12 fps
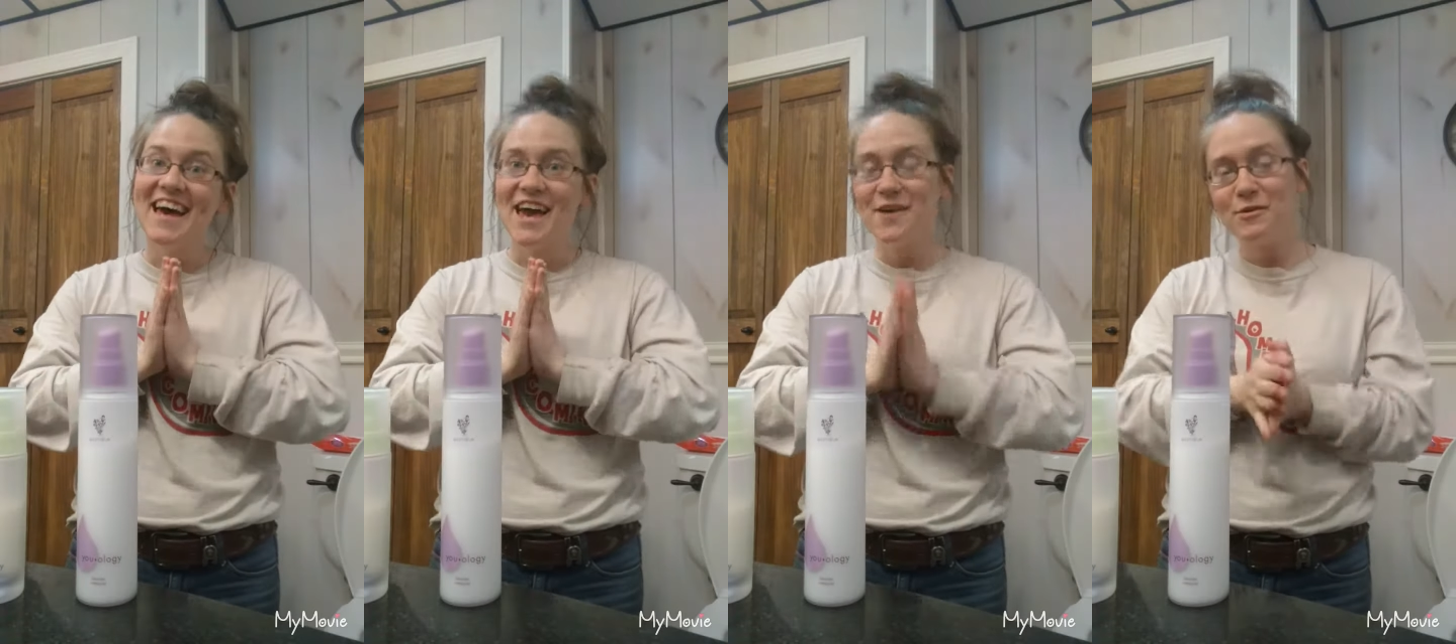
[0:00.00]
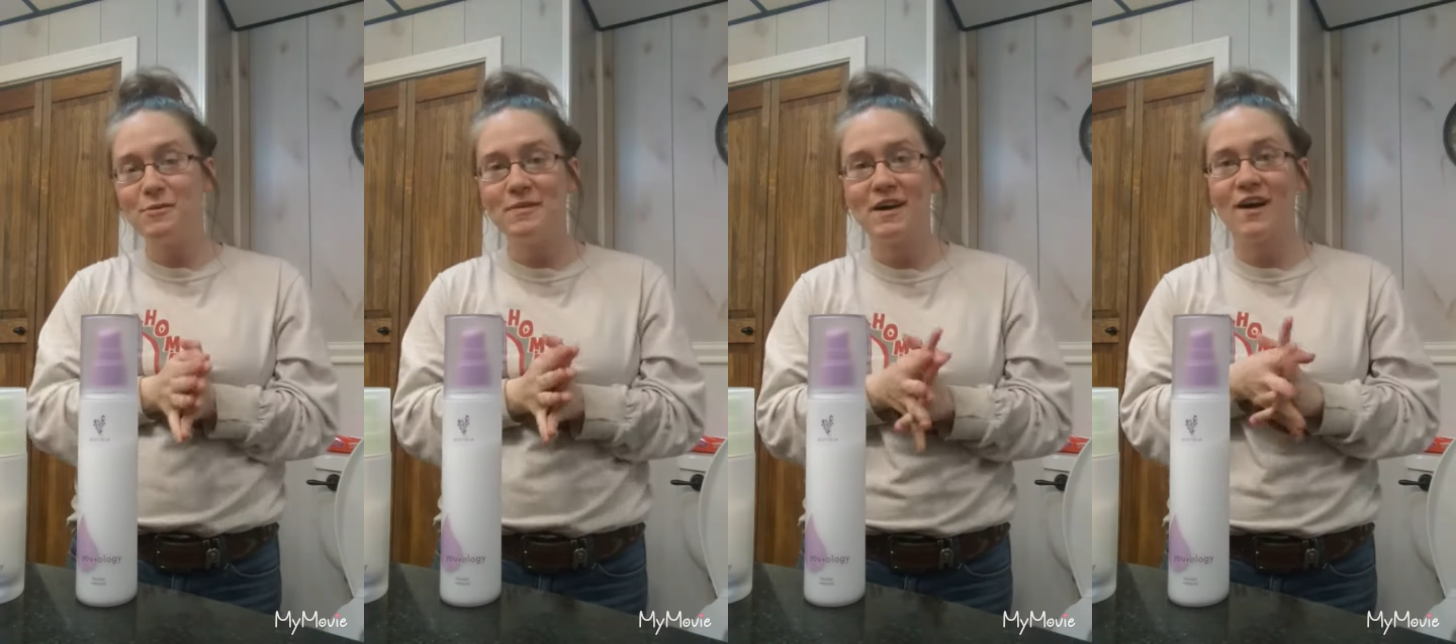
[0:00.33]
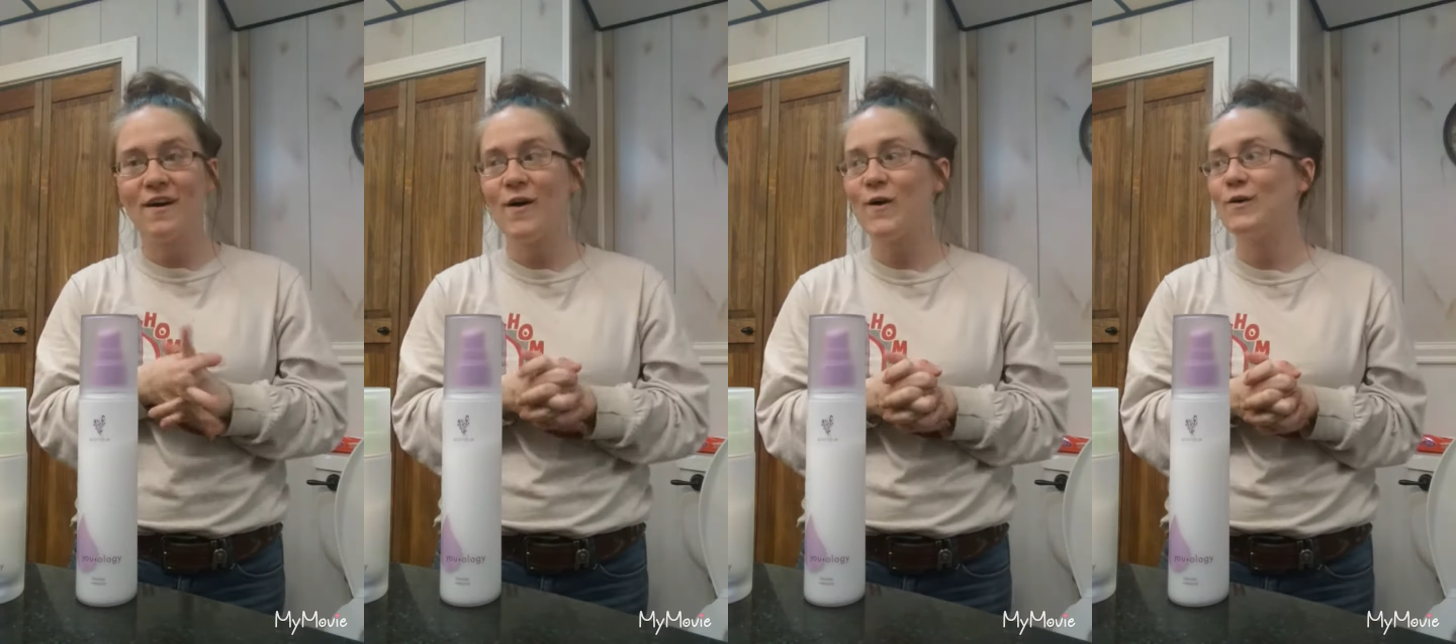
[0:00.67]
it will be
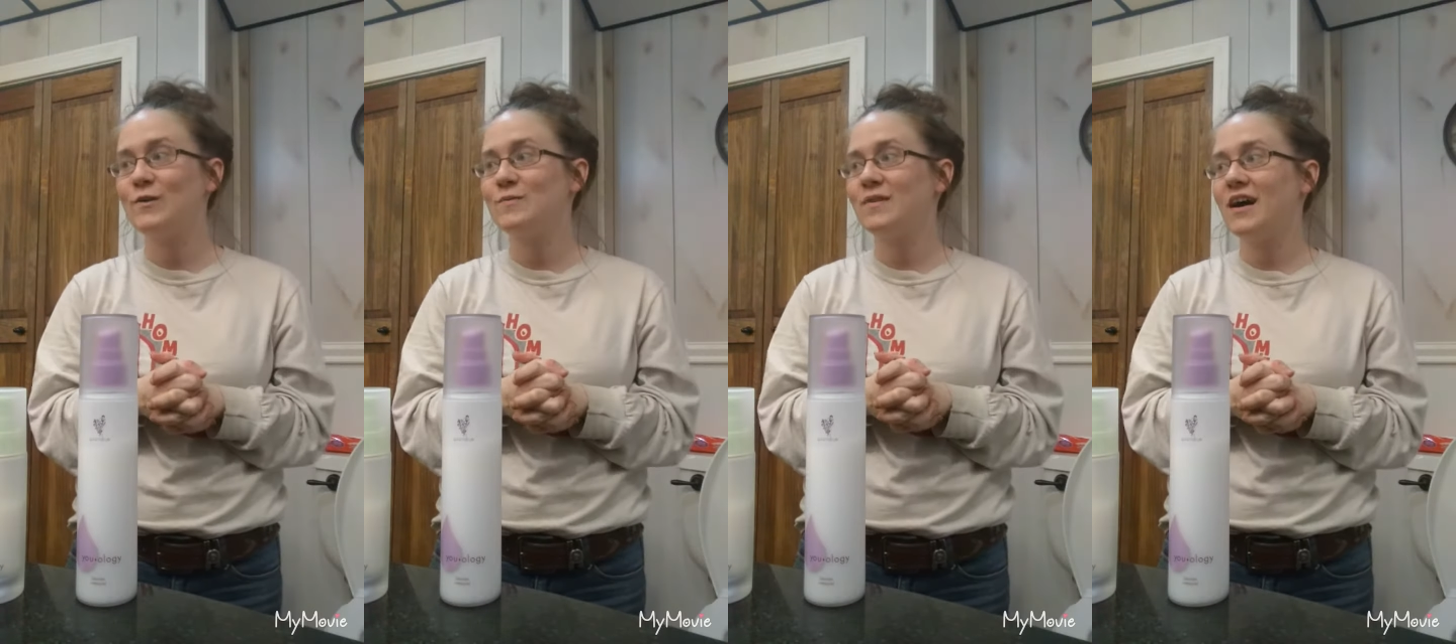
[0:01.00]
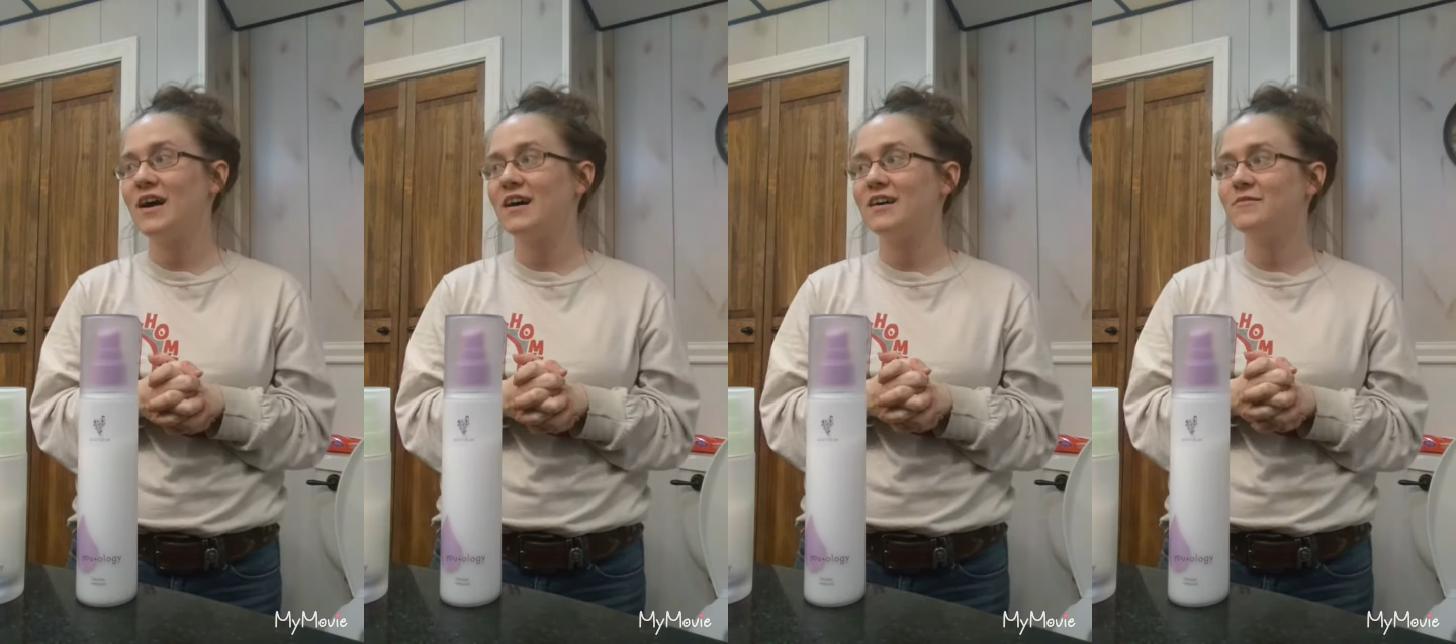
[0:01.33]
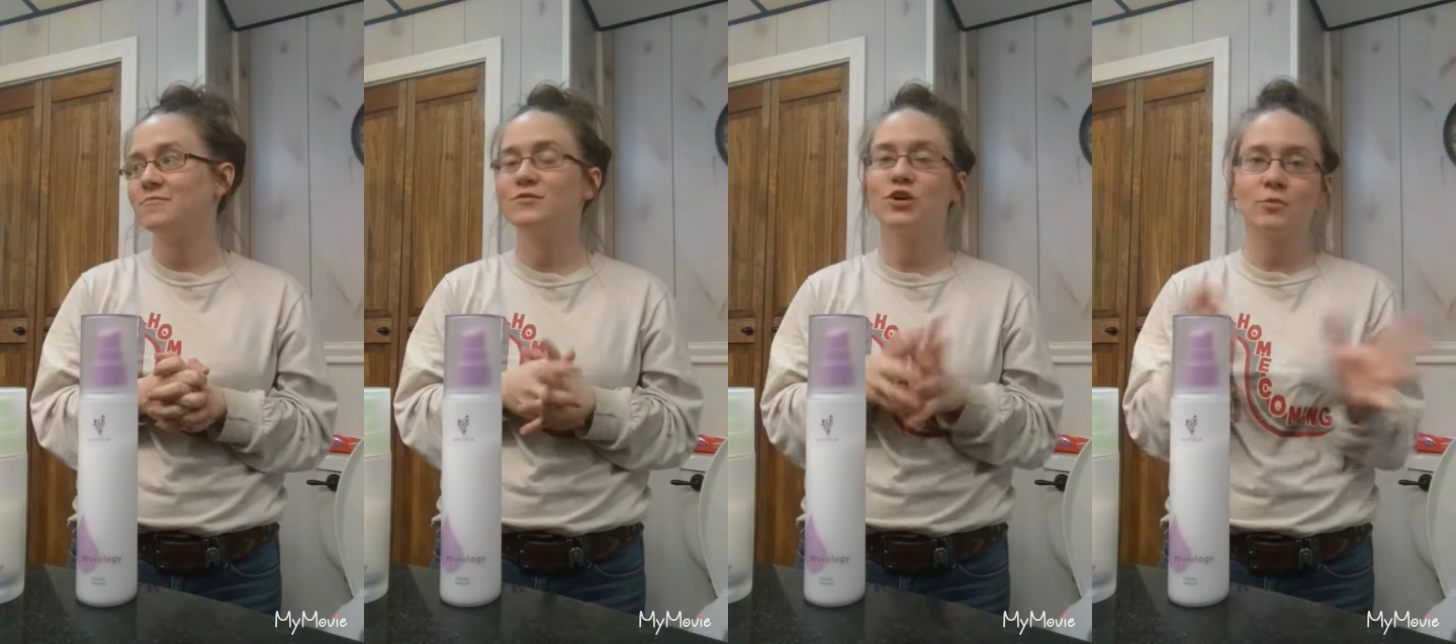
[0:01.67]
our home.
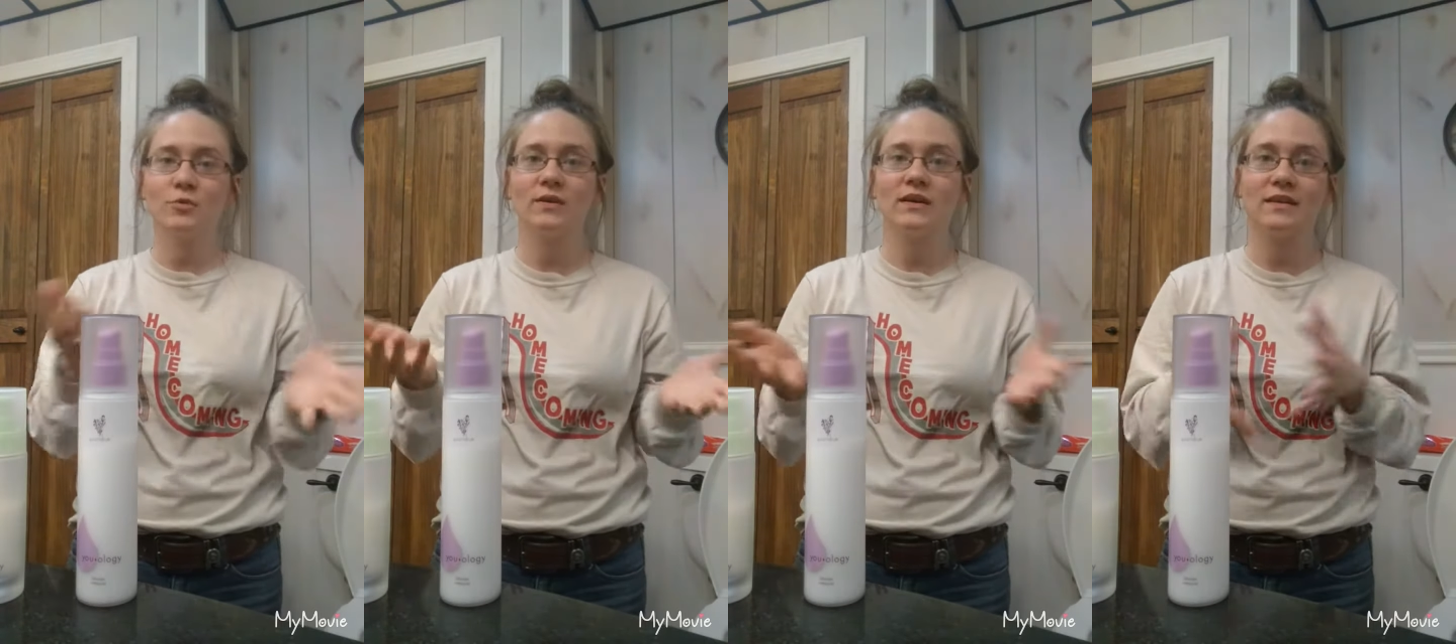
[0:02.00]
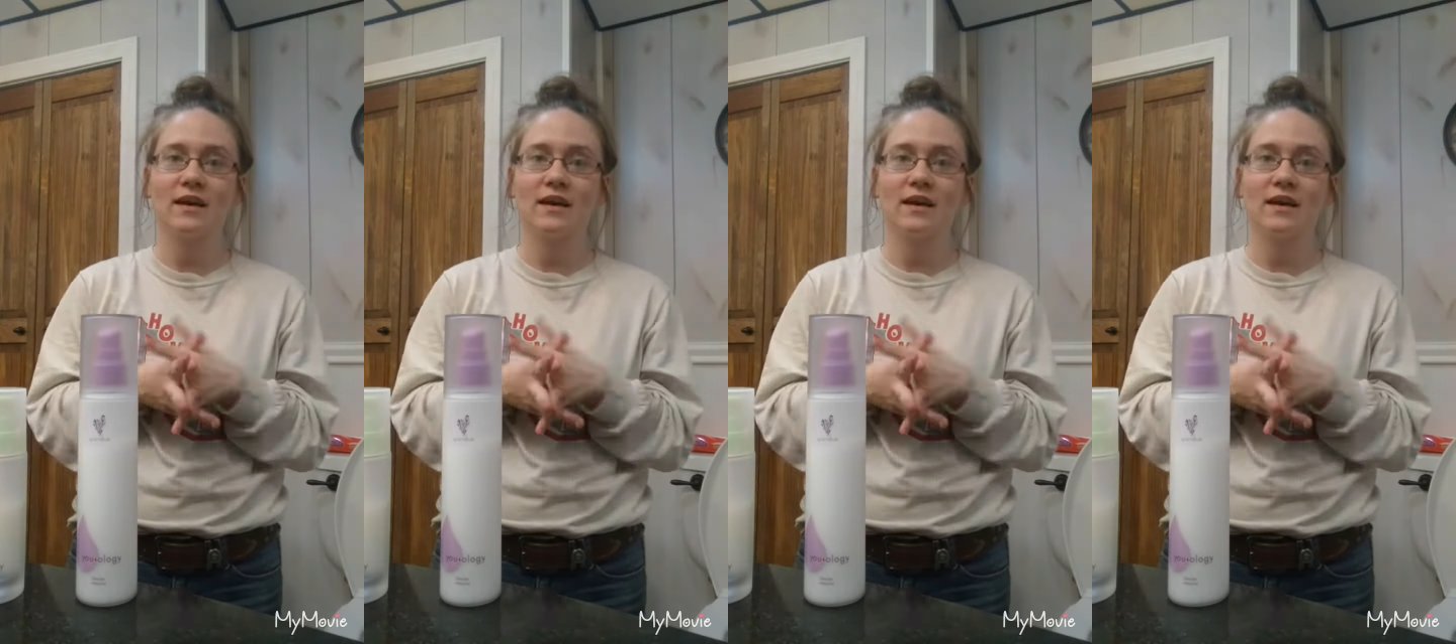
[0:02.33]
No, but really,